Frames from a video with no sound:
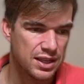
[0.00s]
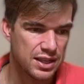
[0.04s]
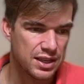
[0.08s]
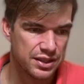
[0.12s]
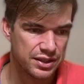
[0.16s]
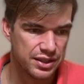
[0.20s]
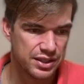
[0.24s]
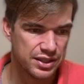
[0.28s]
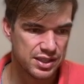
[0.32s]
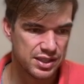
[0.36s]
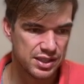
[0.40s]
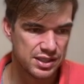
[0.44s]

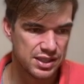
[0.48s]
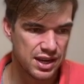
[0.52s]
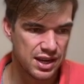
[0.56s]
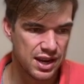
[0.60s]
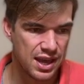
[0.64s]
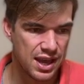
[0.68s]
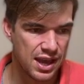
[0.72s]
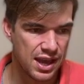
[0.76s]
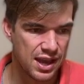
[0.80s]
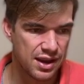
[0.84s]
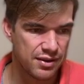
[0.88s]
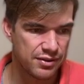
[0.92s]
This is an
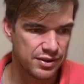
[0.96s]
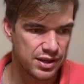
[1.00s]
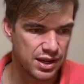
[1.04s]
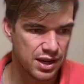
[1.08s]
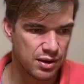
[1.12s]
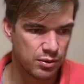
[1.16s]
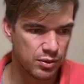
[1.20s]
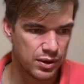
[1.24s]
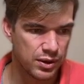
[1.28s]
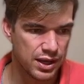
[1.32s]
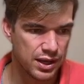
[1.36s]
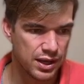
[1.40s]

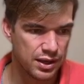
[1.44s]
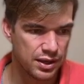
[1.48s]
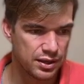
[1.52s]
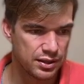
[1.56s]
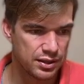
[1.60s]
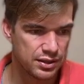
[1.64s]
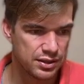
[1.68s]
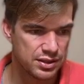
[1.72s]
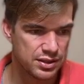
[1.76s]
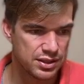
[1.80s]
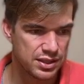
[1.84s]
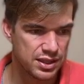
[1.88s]
area where
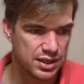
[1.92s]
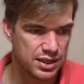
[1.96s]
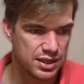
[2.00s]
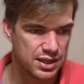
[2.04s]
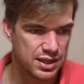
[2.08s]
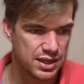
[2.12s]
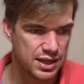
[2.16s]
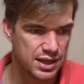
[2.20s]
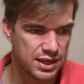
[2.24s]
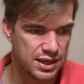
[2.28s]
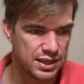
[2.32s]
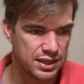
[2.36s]
you see
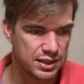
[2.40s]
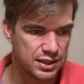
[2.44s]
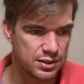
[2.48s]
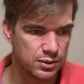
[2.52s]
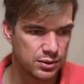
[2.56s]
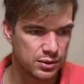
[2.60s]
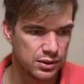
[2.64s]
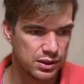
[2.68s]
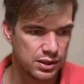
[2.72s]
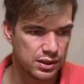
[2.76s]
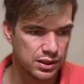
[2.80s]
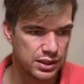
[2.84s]
here
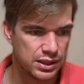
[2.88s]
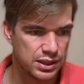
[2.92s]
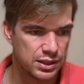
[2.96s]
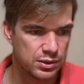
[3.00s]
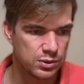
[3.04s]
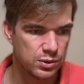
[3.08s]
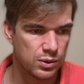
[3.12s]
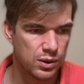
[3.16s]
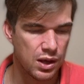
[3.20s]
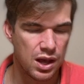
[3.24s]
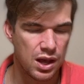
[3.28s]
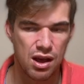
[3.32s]

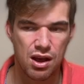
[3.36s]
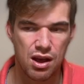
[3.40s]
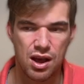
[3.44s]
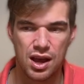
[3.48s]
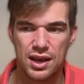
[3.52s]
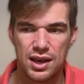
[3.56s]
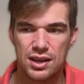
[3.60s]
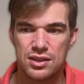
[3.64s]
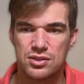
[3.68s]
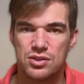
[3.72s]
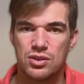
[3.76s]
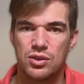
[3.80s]
equal
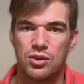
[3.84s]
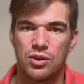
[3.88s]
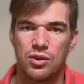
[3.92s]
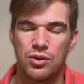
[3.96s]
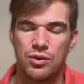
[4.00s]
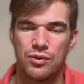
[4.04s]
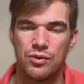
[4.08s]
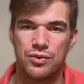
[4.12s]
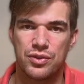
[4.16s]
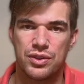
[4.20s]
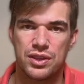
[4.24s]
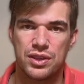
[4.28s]
highs
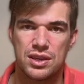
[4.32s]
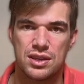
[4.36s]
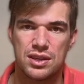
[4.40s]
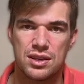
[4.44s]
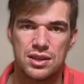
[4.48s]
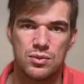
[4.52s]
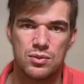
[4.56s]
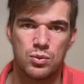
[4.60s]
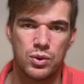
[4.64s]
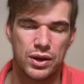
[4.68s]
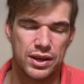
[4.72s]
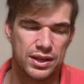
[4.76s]
of
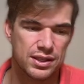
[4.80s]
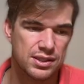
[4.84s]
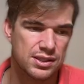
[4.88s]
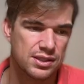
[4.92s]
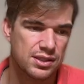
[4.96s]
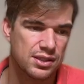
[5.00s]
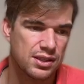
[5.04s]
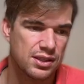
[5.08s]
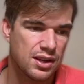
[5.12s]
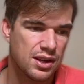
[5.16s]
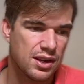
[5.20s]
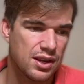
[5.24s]
the
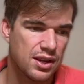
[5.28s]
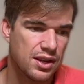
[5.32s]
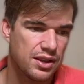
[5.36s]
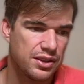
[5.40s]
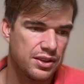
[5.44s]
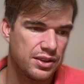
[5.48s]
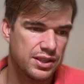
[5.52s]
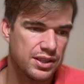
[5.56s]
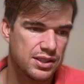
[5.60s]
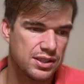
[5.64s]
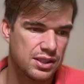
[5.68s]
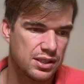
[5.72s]
wicks.
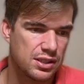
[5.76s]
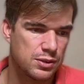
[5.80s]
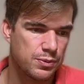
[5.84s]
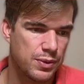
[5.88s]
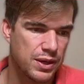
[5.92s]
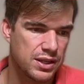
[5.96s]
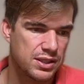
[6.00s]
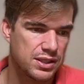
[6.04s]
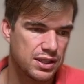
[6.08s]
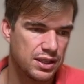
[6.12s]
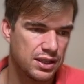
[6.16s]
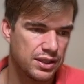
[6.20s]
This,
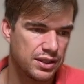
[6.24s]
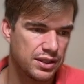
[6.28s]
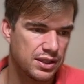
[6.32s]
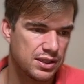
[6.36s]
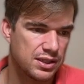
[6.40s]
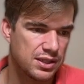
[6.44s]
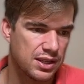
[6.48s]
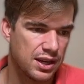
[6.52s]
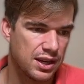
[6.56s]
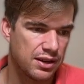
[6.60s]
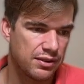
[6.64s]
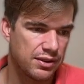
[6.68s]
especially
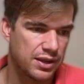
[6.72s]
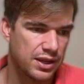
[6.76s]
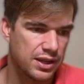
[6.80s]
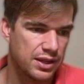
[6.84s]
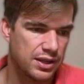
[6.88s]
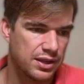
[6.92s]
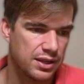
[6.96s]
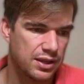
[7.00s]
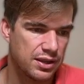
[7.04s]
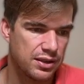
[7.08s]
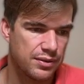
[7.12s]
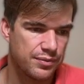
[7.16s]
this area
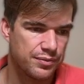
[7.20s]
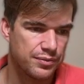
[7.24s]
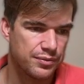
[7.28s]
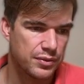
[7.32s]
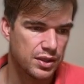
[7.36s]
here,